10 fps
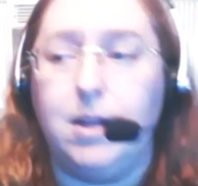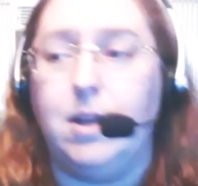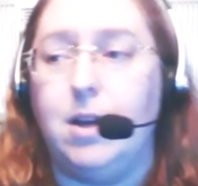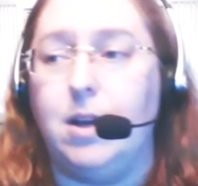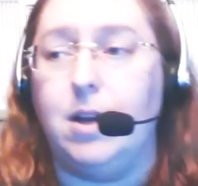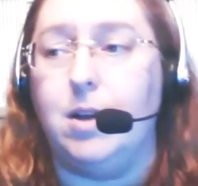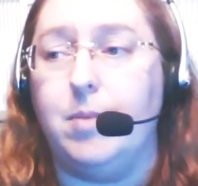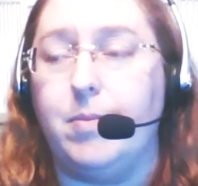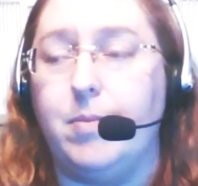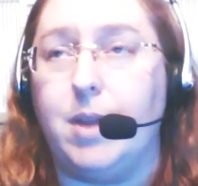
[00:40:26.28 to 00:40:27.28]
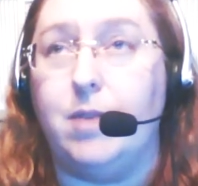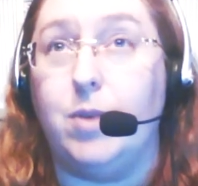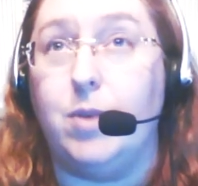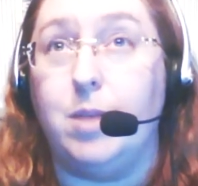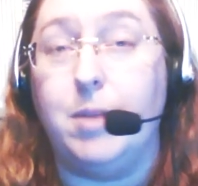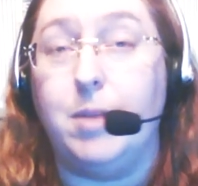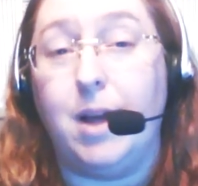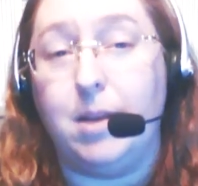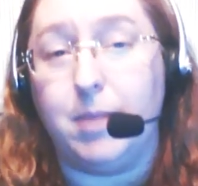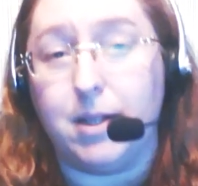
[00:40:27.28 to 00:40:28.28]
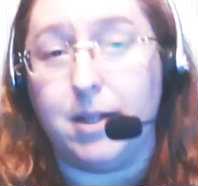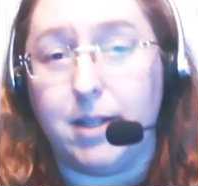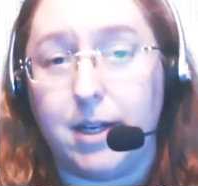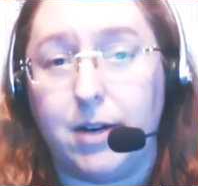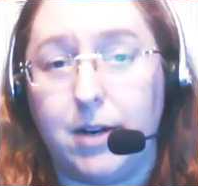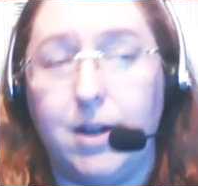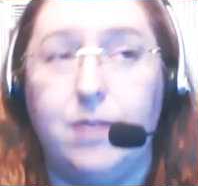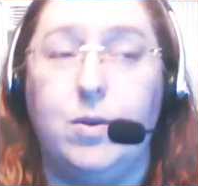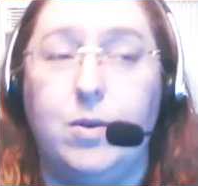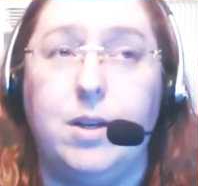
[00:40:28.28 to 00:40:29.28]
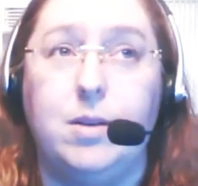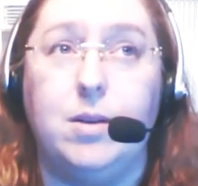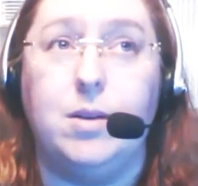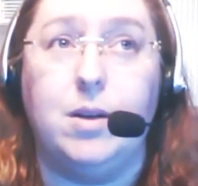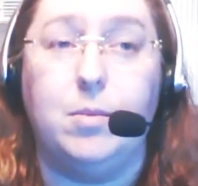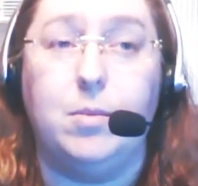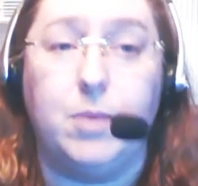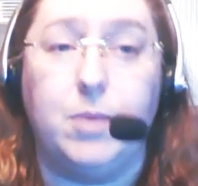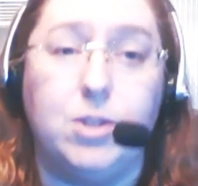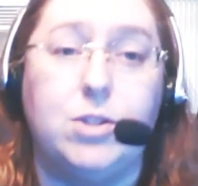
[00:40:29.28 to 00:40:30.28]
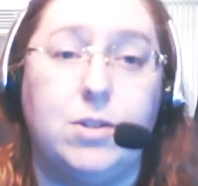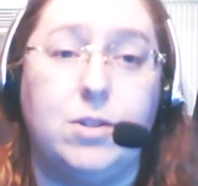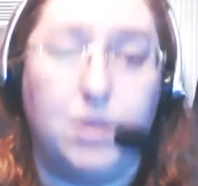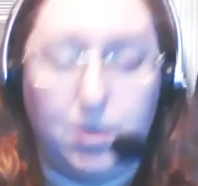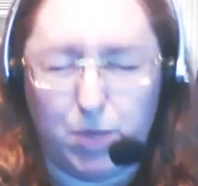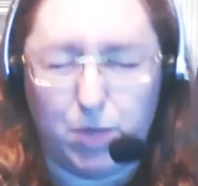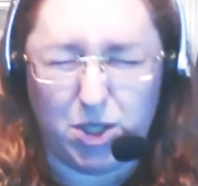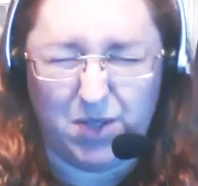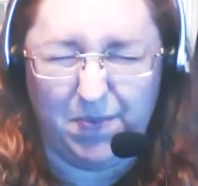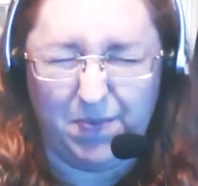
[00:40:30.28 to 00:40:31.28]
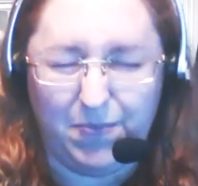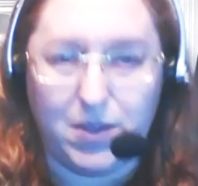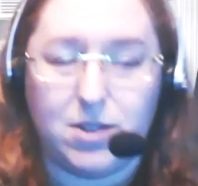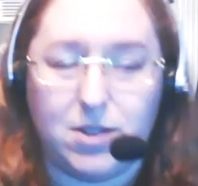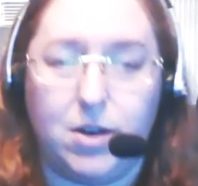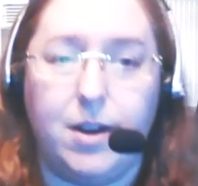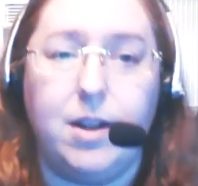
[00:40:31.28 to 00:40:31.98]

I have one on Manon and MacLear. I have one on Brigid, sorry.